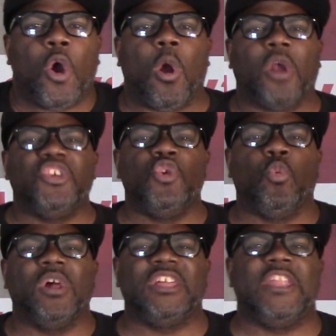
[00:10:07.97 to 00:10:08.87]
Are
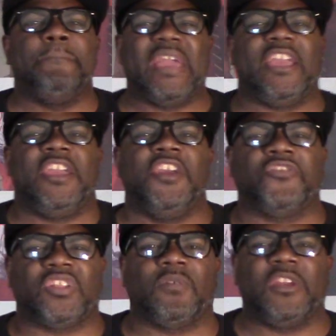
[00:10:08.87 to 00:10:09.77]
you willing to make
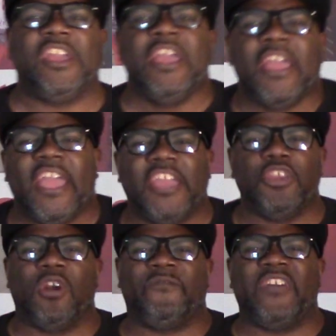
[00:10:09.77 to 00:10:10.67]
history in
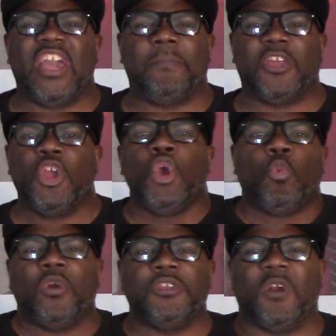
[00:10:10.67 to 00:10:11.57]
your family?
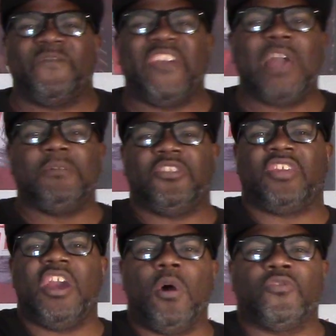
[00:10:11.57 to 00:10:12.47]
When your family
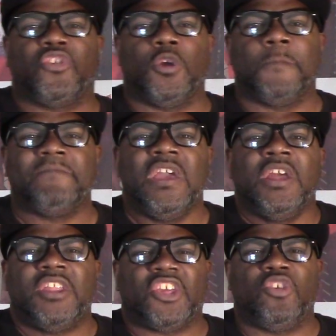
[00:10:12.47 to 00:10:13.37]
tells you
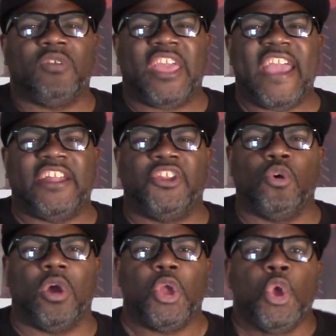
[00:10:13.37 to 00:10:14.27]
that you can't
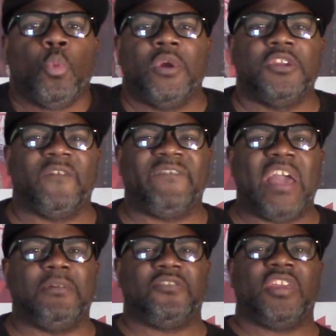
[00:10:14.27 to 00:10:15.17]
do it, when your
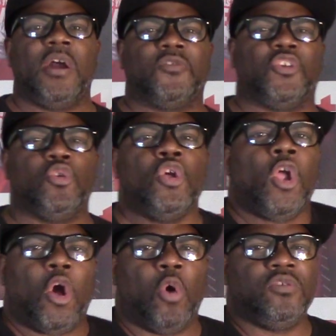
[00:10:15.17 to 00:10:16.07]
family tells you,
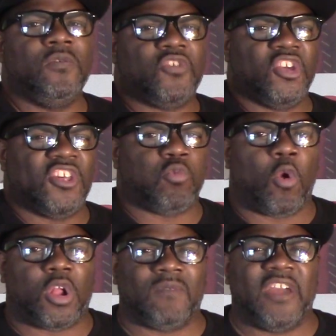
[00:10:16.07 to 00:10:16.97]
oh, you should just
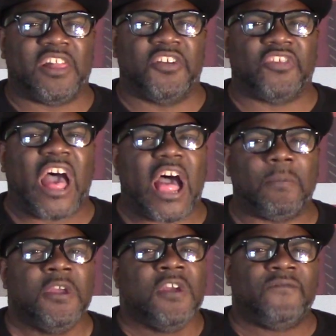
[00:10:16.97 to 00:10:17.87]
work a regular
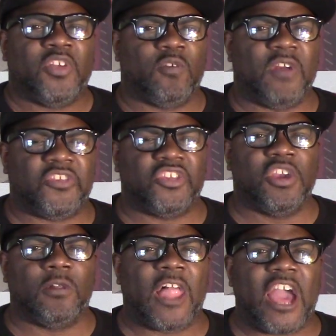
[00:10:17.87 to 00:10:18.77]
job for the rest of
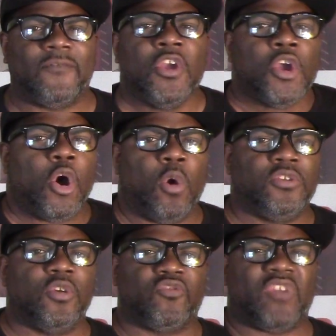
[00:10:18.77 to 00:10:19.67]
your life,
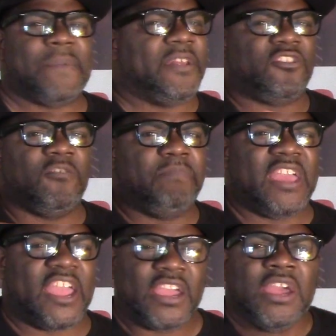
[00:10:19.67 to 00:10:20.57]
oh, you're dreaming too
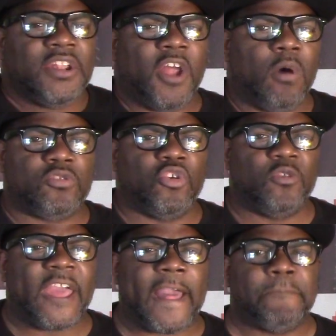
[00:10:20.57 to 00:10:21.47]
big, don't do
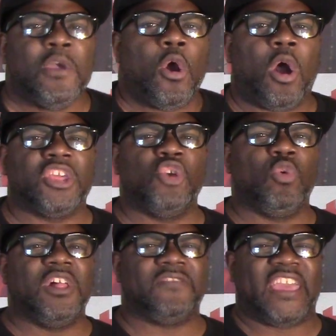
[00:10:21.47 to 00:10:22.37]
that. Are you
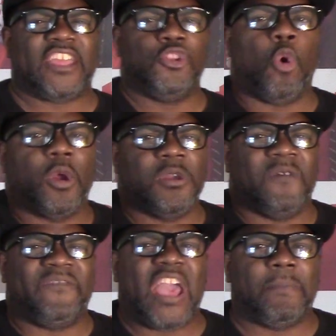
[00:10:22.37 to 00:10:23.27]
willing to ignore
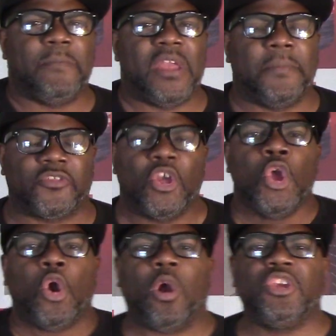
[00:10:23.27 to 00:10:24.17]
your family members?
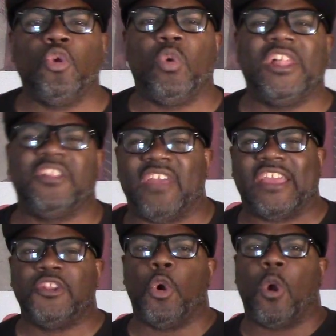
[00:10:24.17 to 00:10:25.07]
Are you willing
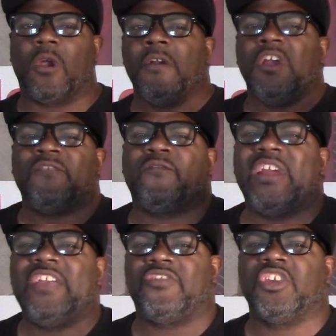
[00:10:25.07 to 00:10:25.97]
to ignore
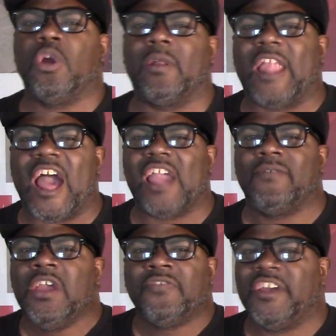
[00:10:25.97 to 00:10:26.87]
friends in your
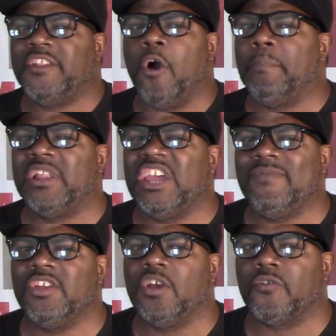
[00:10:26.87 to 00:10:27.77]
life that don't
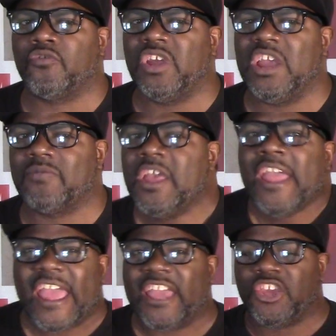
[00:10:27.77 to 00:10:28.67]
believe in your dreams,
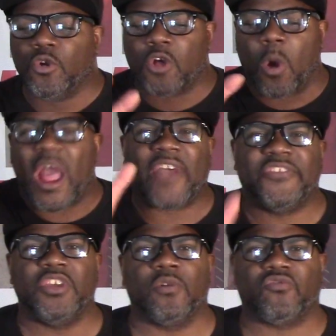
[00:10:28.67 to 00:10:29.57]
and you go
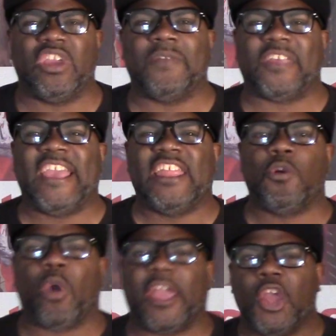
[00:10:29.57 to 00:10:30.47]
after your dreams
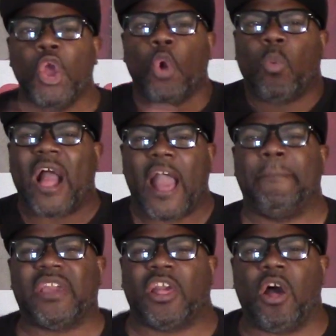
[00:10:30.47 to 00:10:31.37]
anyway?
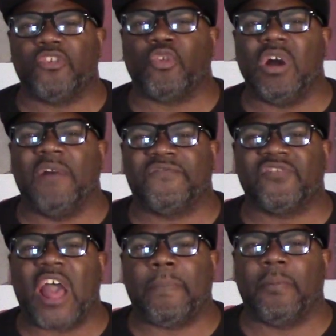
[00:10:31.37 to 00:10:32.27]
Why? Because you're
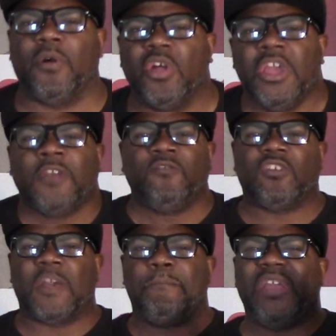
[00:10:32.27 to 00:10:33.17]
unstoppable. You
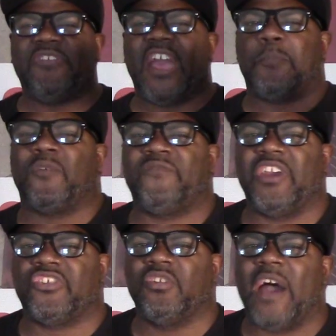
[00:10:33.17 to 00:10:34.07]
can be that
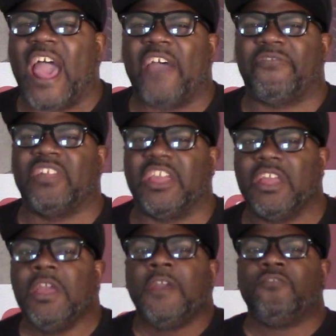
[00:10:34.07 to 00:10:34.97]
professional athlete.